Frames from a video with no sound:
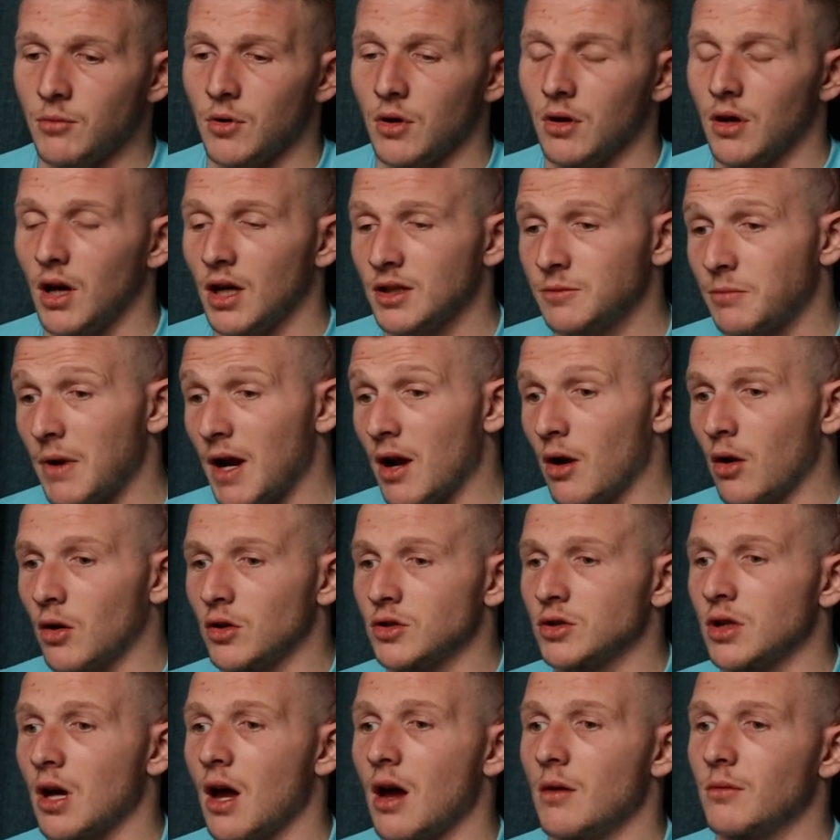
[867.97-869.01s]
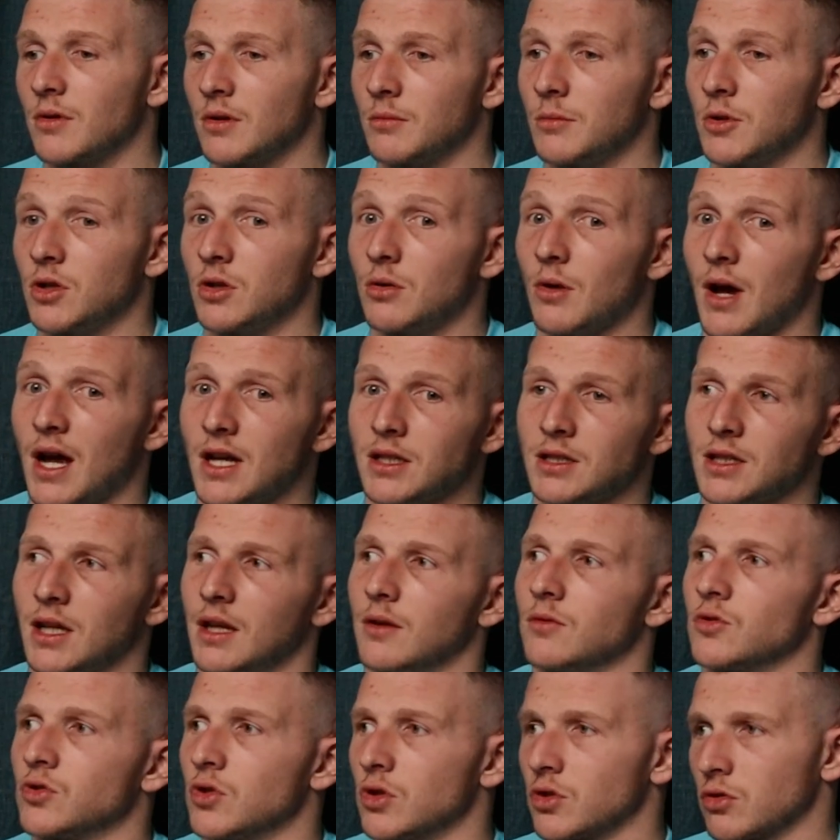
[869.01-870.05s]
But I spent a lot of time with them, and
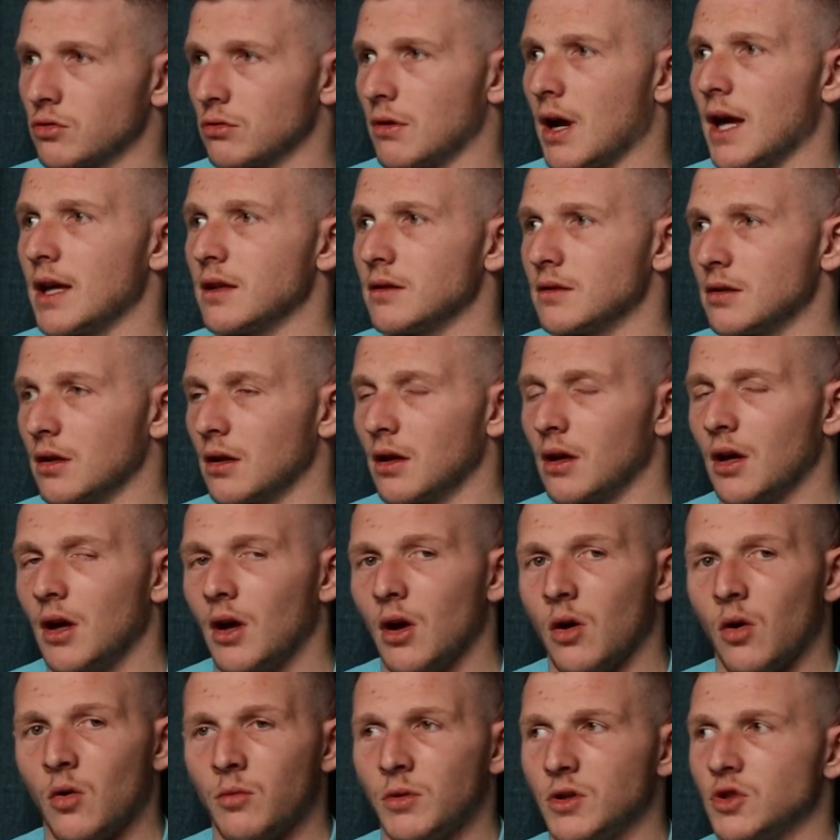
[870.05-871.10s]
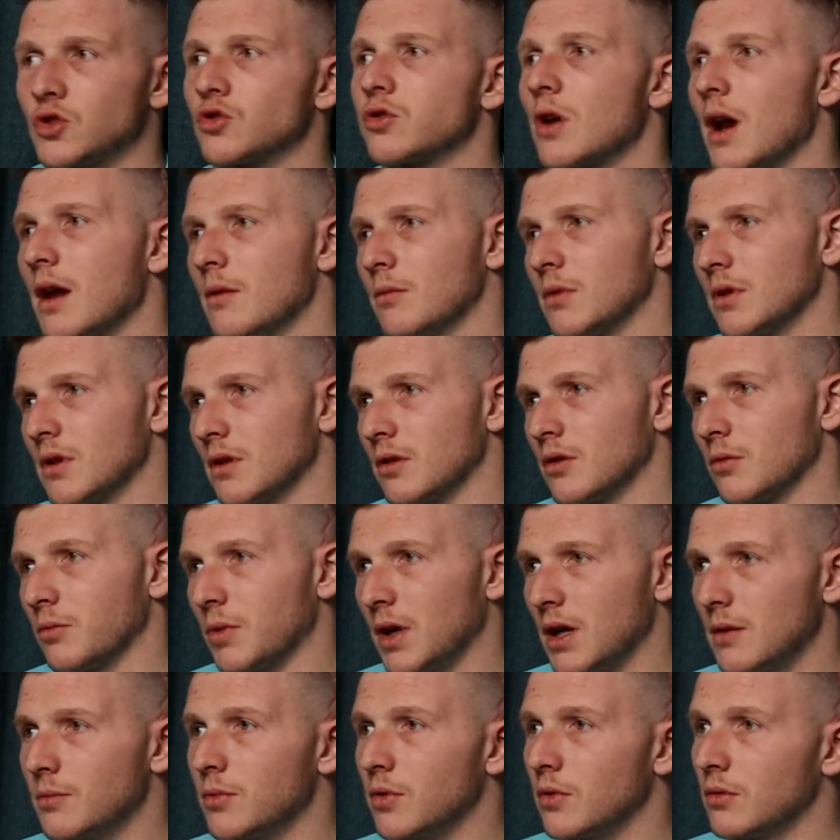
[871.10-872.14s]
it was just great to almost train with other
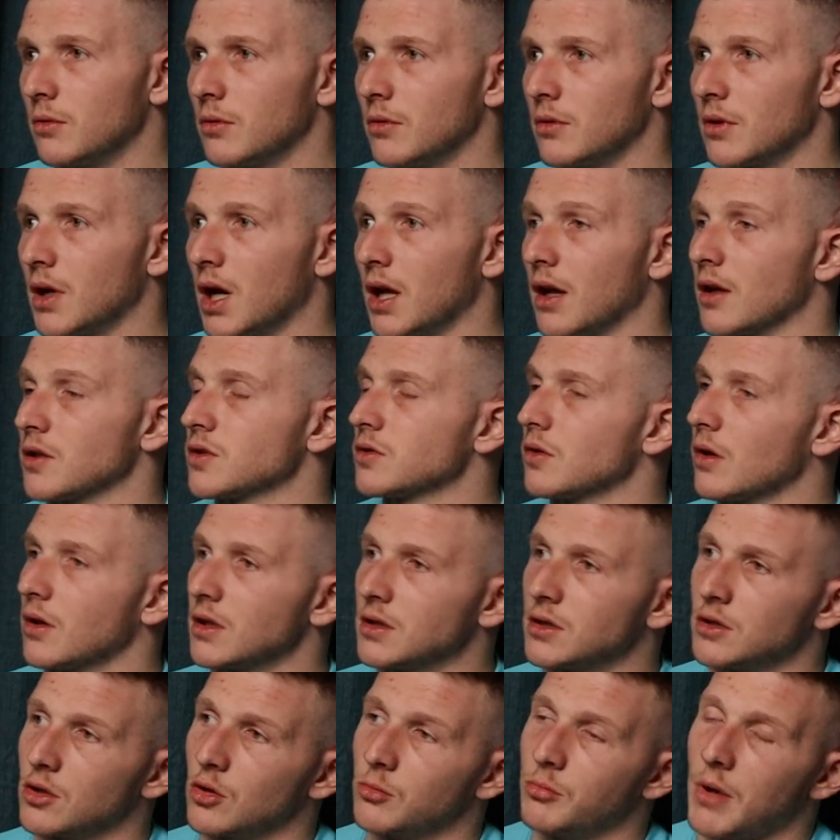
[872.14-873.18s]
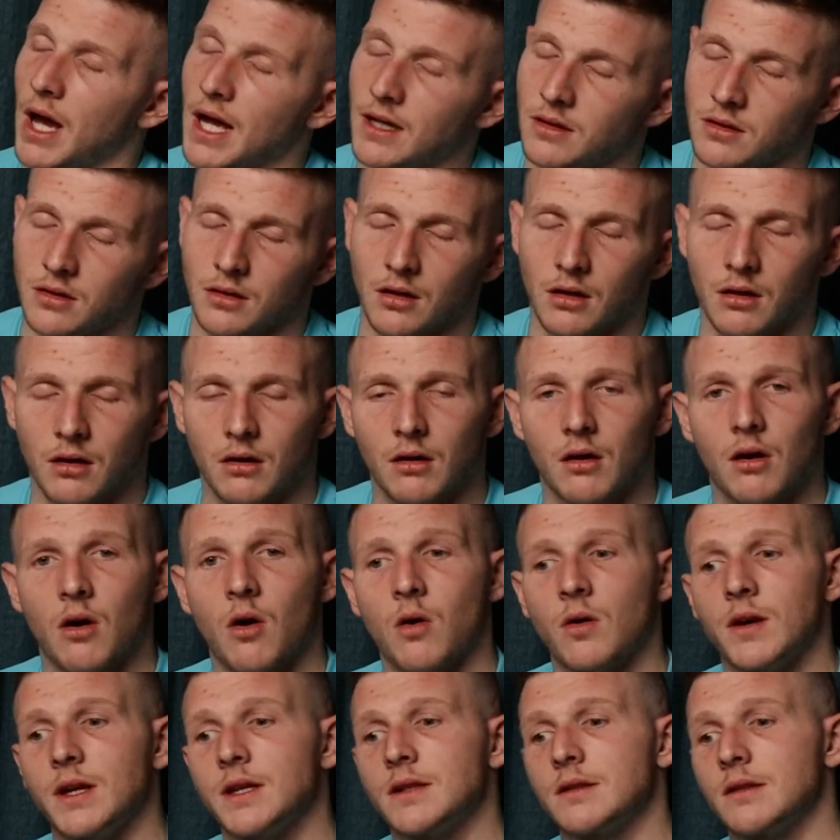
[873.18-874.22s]
people. And I started to do back to the
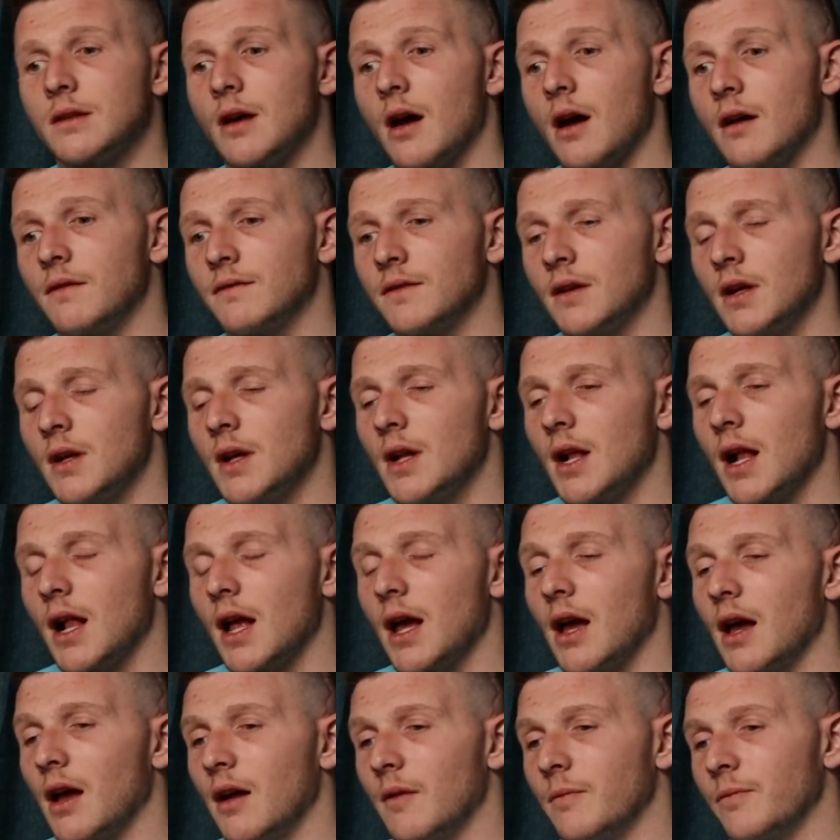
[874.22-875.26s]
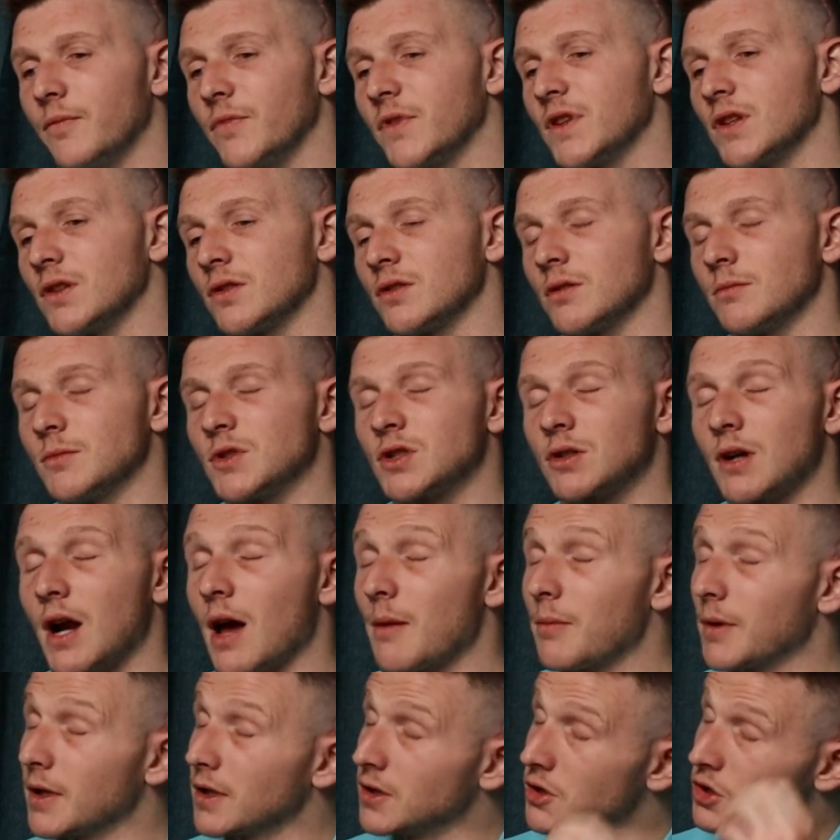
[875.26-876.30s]
hockey stuff, just some
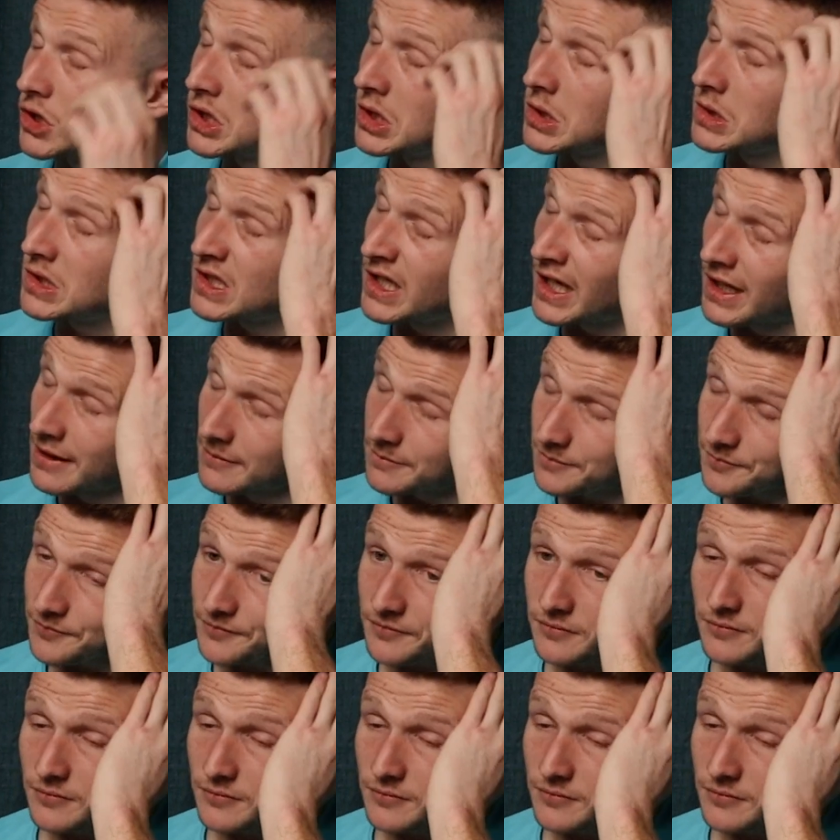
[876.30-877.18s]
trapping and shooting.